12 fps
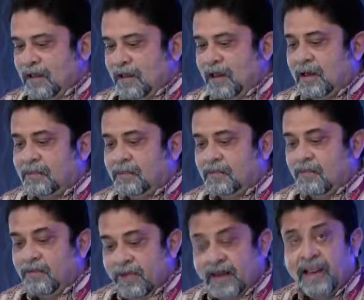
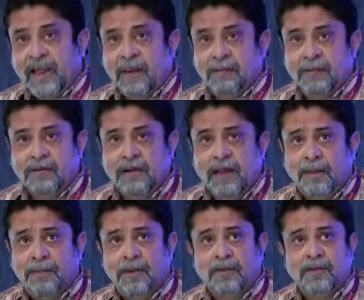I'm very
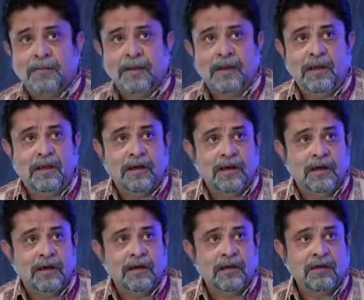happy to be
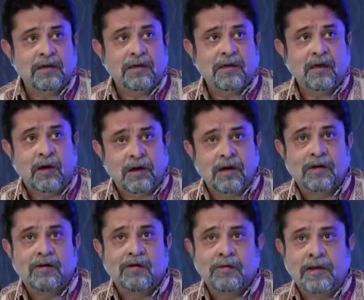here,
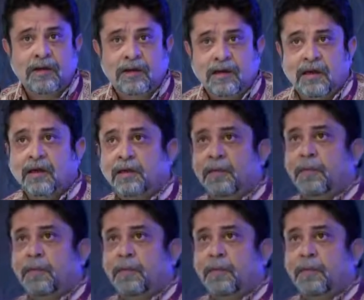honored to be here.